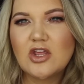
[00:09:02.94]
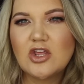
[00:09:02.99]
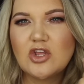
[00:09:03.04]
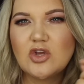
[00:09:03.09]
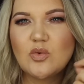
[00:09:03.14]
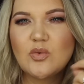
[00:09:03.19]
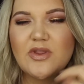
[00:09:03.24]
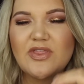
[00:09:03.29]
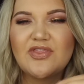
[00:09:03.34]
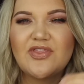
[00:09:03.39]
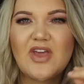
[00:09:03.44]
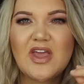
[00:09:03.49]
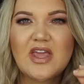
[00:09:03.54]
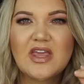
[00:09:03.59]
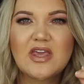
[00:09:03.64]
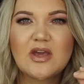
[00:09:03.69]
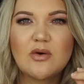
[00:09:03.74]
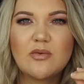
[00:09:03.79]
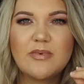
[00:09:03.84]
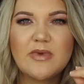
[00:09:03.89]
you would
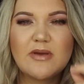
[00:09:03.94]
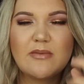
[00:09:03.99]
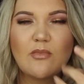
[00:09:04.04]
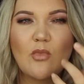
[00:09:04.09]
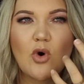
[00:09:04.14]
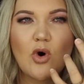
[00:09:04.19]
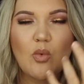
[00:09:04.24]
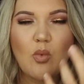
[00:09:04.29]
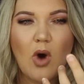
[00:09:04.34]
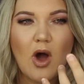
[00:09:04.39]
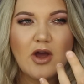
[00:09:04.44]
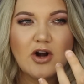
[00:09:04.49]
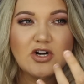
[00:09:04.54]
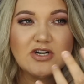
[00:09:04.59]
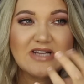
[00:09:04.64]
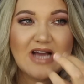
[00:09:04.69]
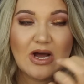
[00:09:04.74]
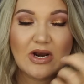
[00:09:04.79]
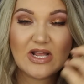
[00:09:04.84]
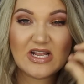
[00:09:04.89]
think it would be more
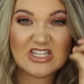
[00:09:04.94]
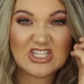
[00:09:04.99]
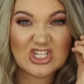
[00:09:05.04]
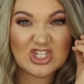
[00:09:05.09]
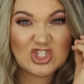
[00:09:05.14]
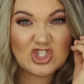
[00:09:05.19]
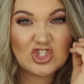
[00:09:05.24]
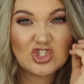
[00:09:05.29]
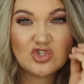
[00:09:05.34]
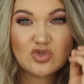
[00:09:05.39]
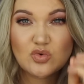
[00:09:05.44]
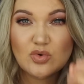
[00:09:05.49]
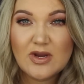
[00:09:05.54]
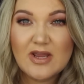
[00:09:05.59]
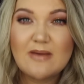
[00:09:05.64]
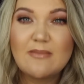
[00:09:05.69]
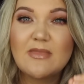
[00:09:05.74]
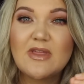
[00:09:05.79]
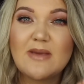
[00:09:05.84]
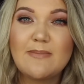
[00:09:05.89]
watered down. It's
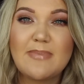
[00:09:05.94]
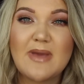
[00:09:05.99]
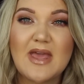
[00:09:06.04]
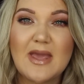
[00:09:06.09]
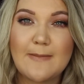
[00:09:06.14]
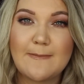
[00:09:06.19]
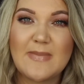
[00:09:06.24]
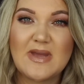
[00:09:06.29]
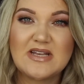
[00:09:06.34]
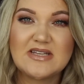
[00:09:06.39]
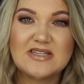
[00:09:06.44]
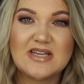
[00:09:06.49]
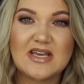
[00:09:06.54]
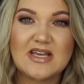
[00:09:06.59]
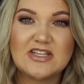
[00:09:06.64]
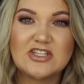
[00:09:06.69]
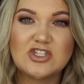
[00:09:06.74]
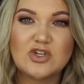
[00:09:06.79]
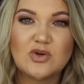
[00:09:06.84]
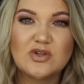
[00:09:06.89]
extremely
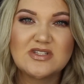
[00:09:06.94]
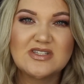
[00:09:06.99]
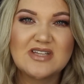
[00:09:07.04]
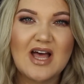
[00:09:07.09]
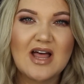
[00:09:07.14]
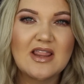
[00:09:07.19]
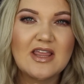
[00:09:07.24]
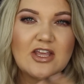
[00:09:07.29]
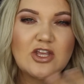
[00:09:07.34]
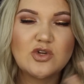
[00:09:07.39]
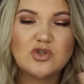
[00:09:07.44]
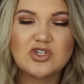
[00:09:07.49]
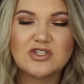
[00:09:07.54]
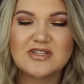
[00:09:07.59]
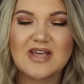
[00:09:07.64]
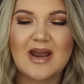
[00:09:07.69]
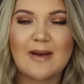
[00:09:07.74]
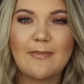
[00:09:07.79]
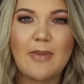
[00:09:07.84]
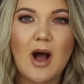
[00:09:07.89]
pigmented, so it's not like you
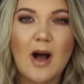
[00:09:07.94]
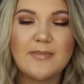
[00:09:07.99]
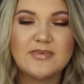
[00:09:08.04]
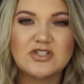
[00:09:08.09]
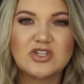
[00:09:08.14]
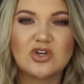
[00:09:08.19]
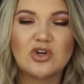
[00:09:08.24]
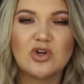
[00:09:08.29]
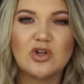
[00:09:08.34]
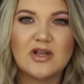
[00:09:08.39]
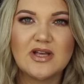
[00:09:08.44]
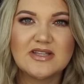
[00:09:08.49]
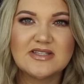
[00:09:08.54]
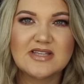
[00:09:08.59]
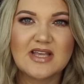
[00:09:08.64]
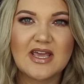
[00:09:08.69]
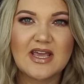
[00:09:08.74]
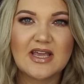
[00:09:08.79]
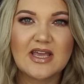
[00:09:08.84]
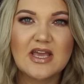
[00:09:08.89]
just had a popsicle.
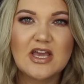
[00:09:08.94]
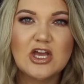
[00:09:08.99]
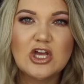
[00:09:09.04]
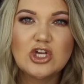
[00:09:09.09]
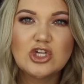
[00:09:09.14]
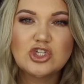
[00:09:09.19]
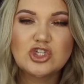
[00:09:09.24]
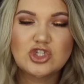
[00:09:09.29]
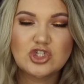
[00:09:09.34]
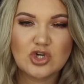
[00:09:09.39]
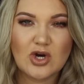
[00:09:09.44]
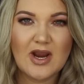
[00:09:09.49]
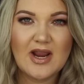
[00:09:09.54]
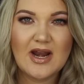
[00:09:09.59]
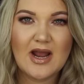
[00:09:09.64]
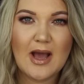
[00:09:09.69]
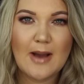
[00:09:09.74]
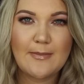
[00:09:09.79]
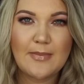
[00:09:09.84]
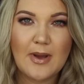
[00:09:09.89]
It's like
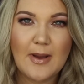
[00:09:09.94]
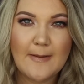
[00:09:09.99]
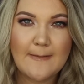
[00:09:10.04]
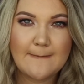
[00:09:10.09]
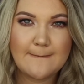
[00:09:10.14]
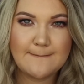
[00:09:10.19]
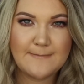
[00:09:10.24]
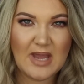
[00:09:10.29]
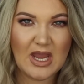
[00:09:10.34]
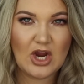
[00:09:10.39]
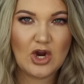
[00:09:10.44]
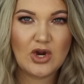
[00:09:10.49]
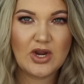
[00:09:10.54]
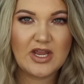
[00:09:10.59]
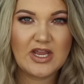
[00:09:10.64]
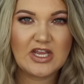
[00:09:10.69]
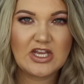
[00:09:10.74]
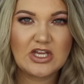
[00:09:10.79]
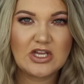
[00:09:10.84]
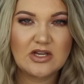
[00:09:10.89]
straight up
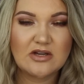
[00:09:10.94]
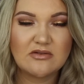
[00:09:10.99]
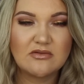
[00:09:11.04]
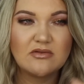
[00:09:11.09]
berry